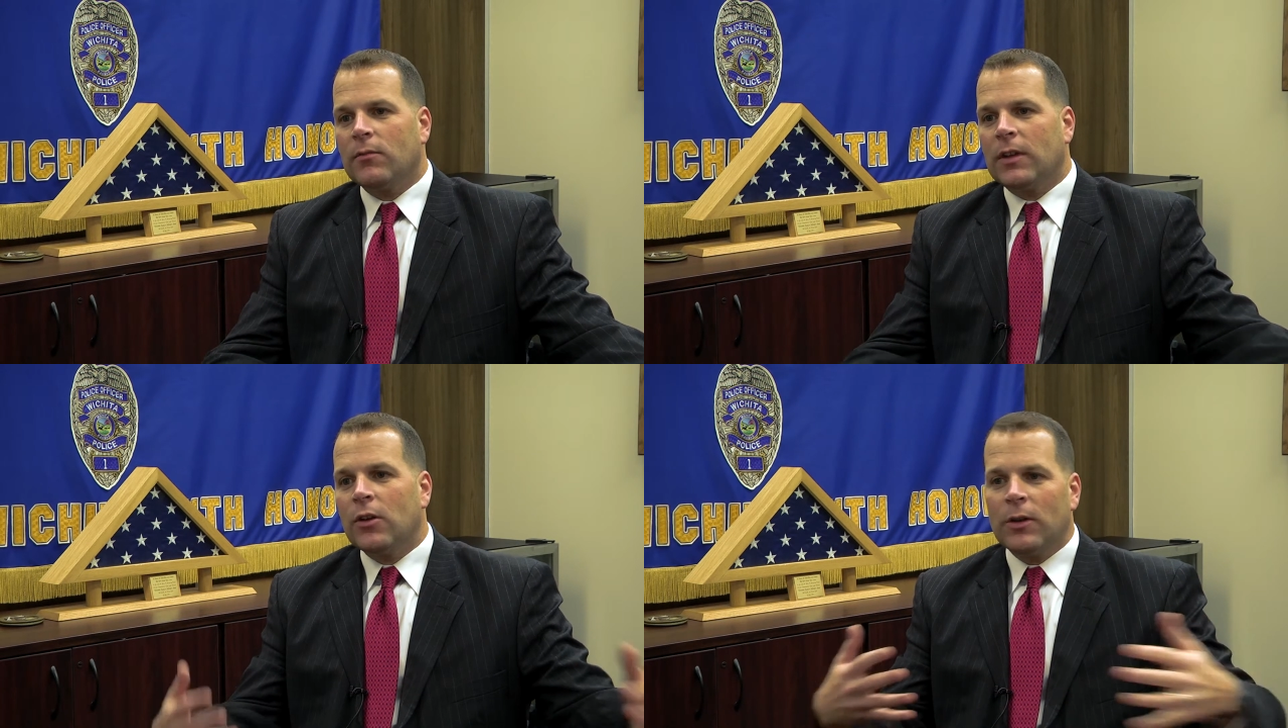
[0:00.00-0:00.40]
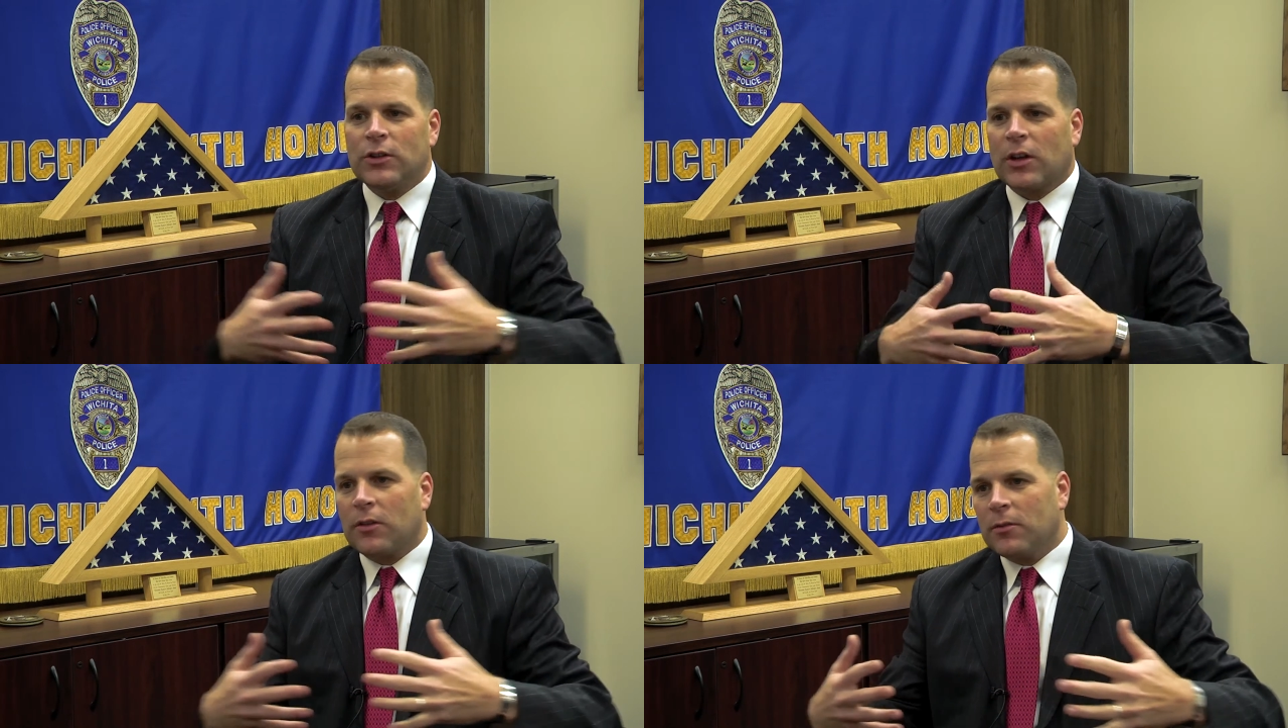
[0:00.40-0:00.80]
they know
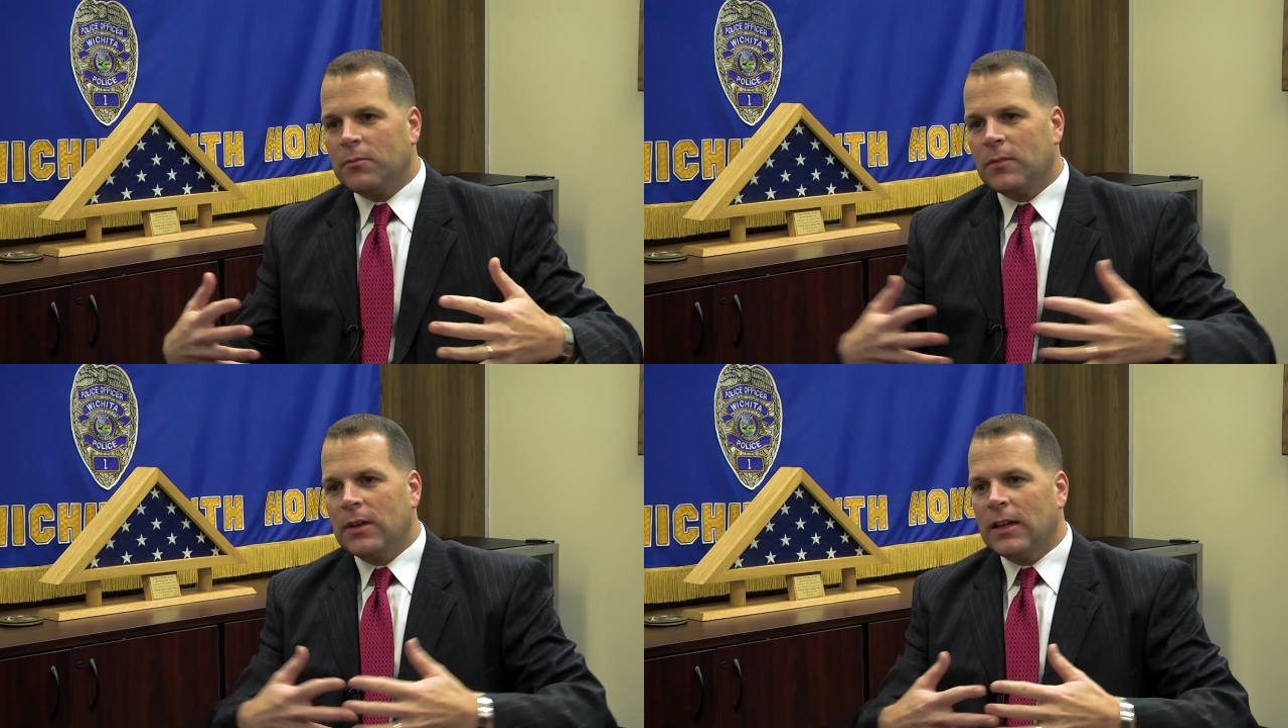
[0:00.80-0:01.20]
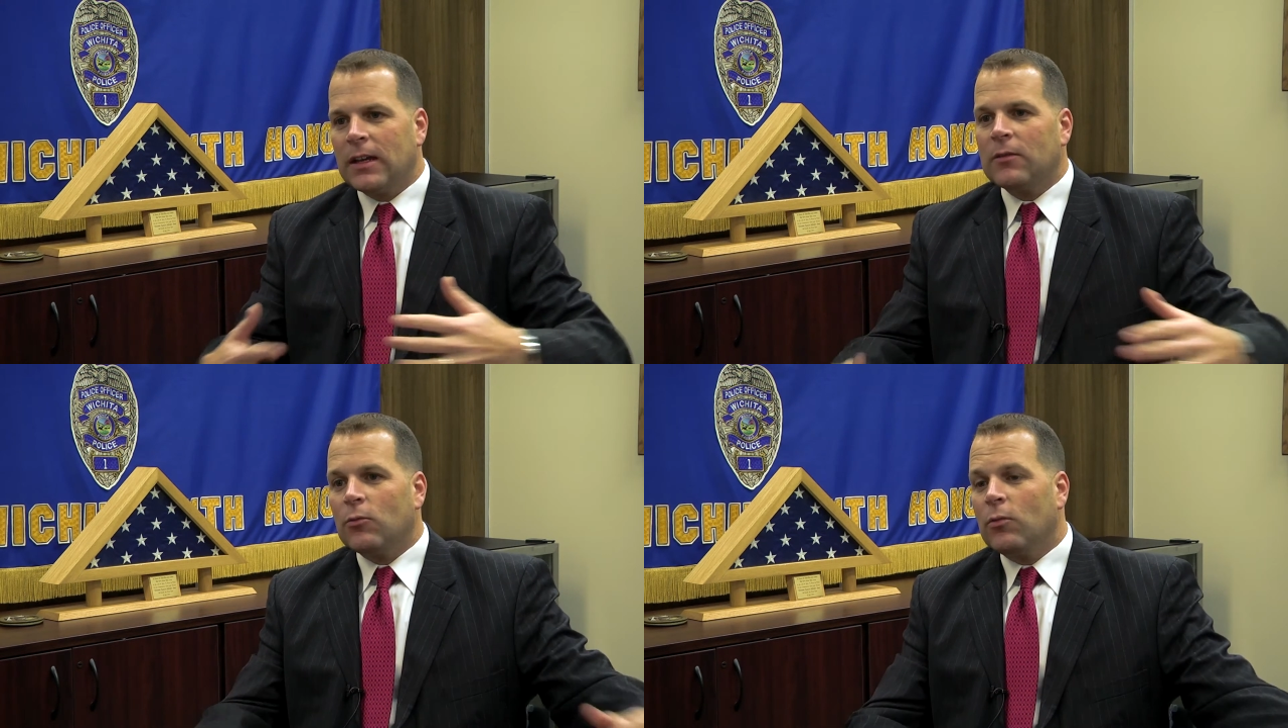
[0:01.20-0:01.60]
each other
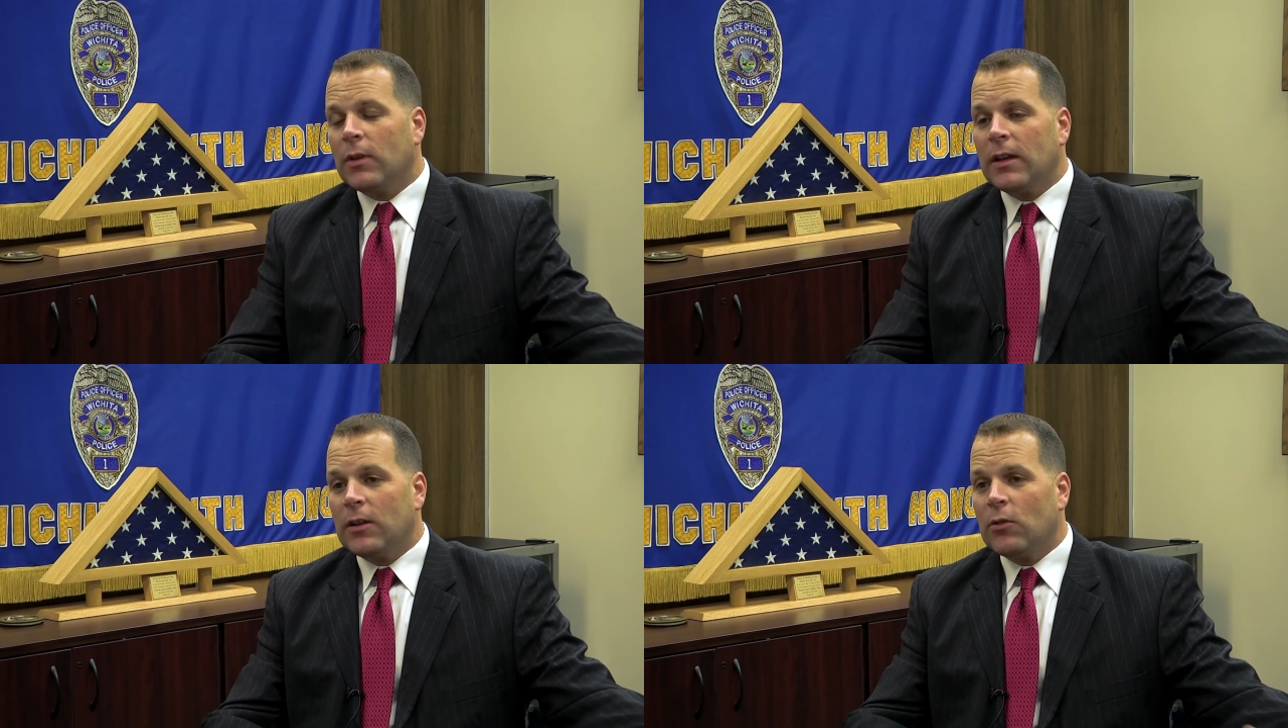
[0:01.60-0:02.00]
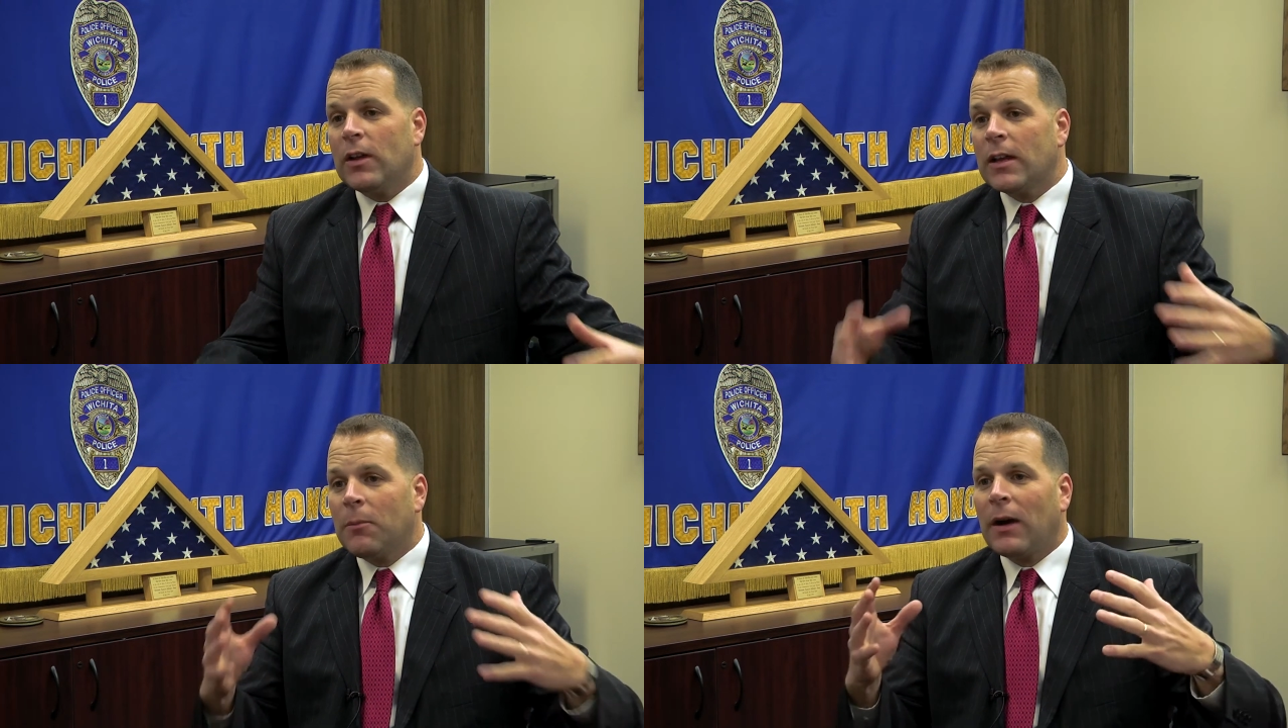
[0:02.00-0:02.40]
in
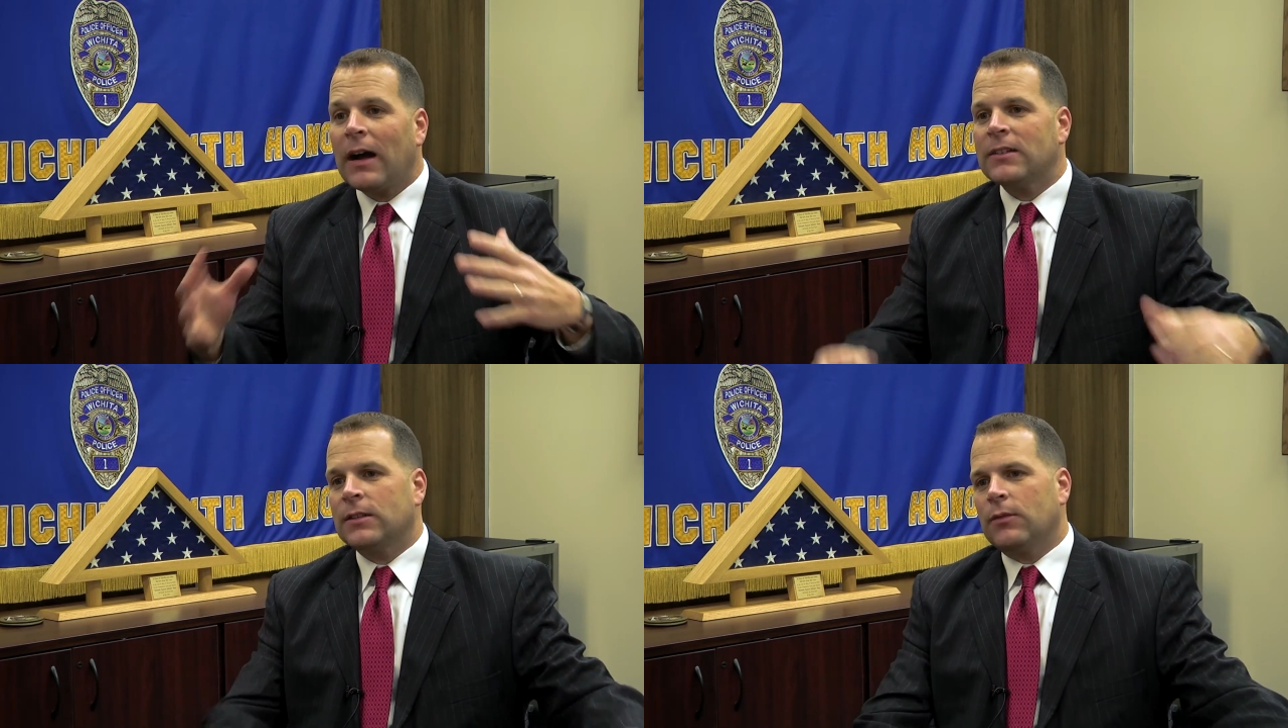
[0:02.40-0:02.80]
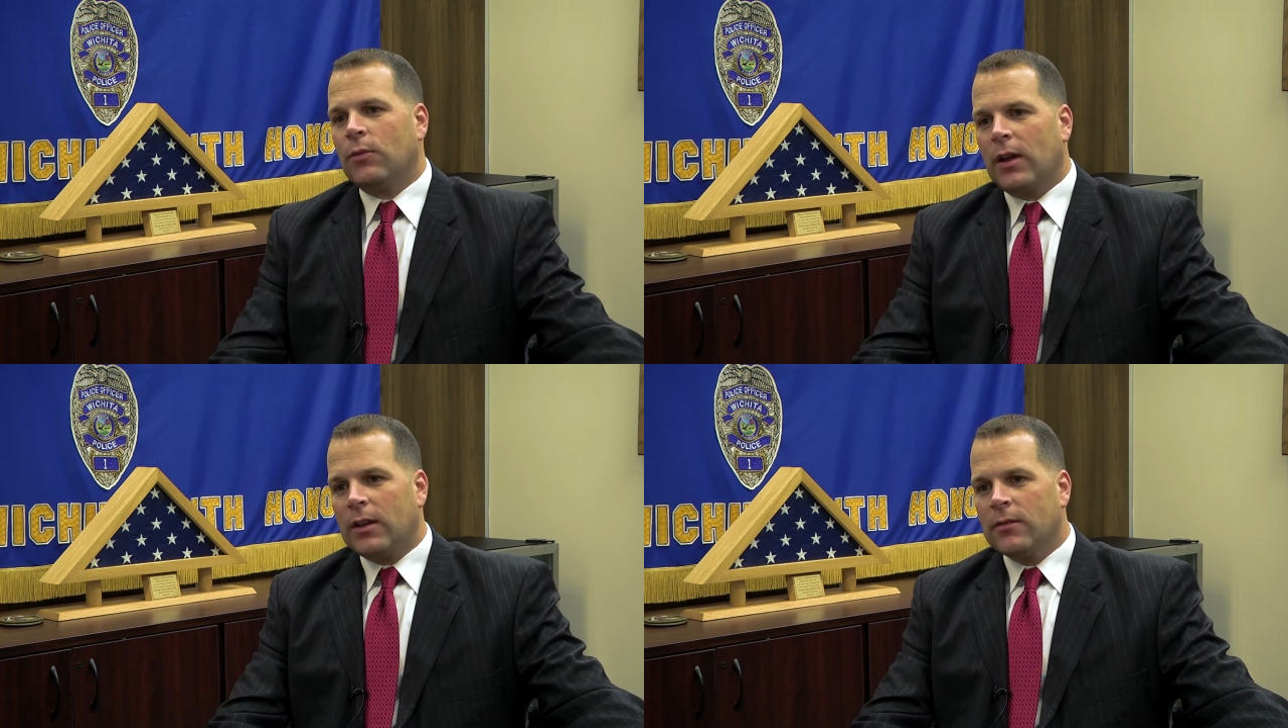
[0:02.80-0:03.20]
a
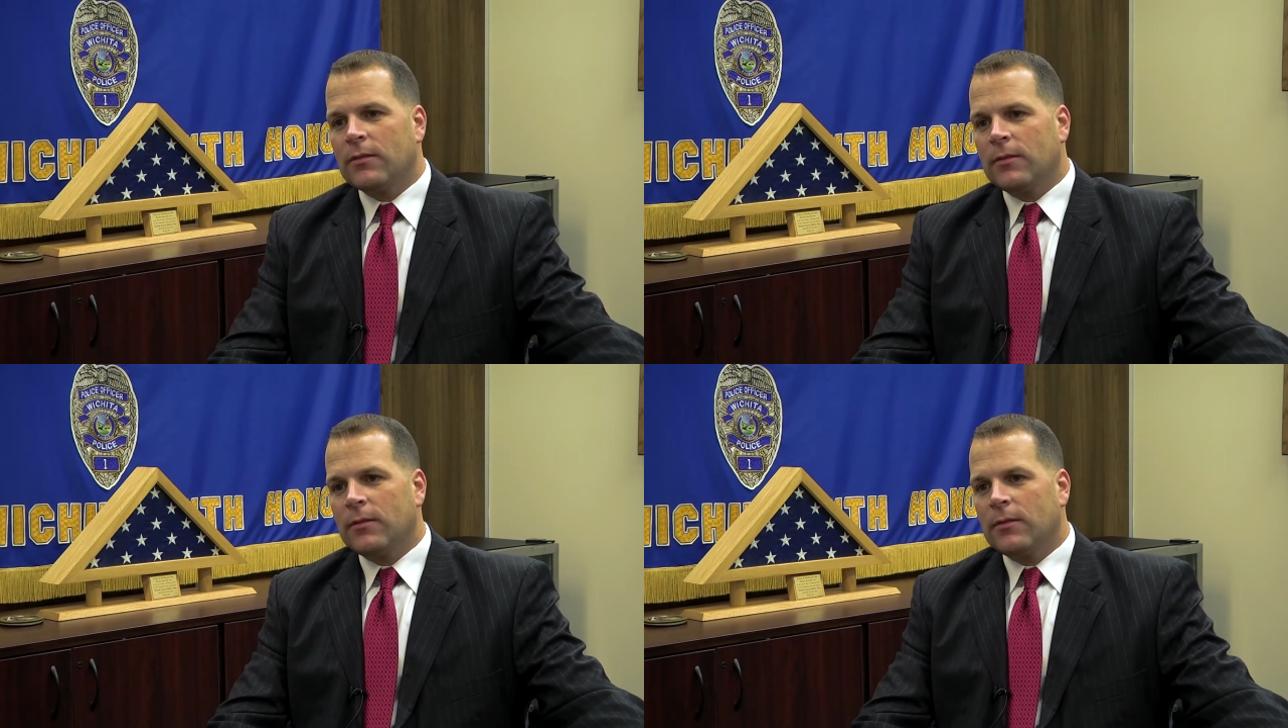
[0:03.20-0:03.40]
positive way.